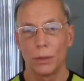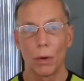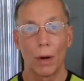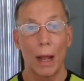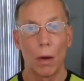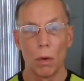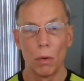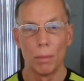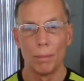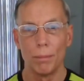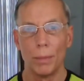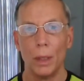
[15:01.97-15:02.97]
or at
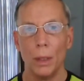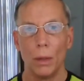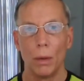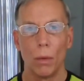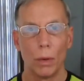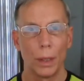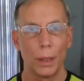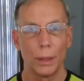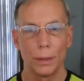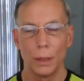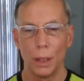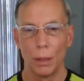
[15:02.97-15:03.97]
home
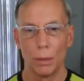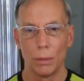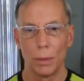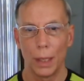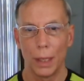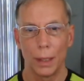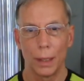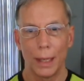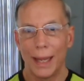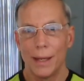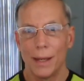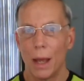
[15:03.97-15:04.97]
or you know uh,
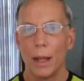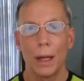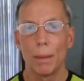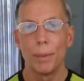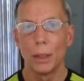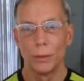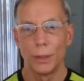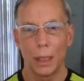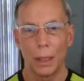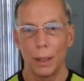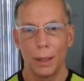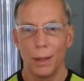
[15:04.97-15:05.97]
in in a
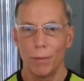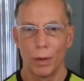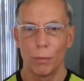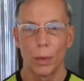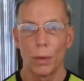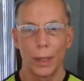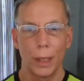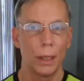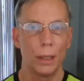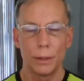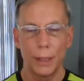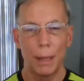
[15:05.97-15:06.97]
building even if we're going in
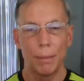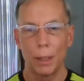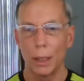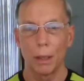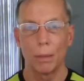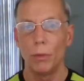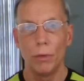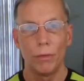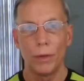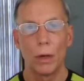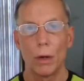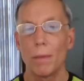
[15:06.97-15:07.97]
entertainment like a
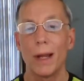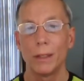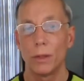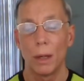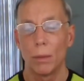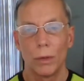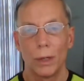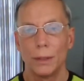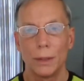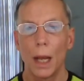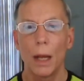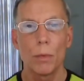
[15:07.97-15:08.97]
movie or a restaurant we're
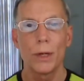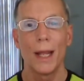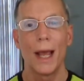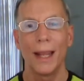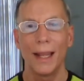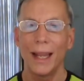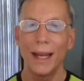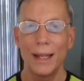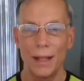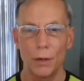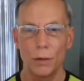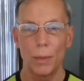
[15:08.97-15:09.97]
inside we're not
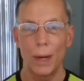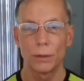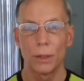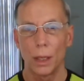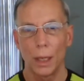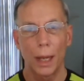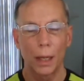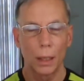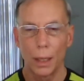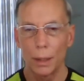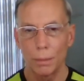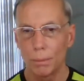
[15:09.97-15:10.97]
getting that direct sunlight
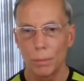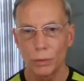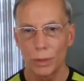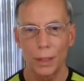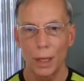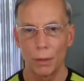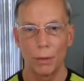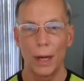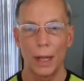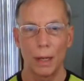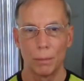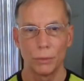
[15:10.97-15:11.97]
like most of the other
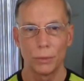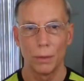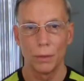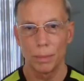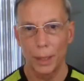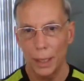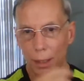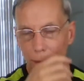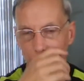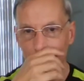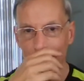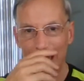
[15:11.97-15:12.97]
animals on this planet
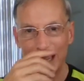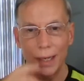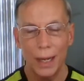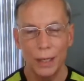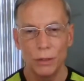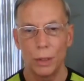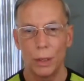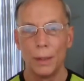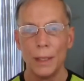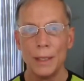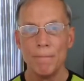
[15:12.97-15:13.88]
do in nature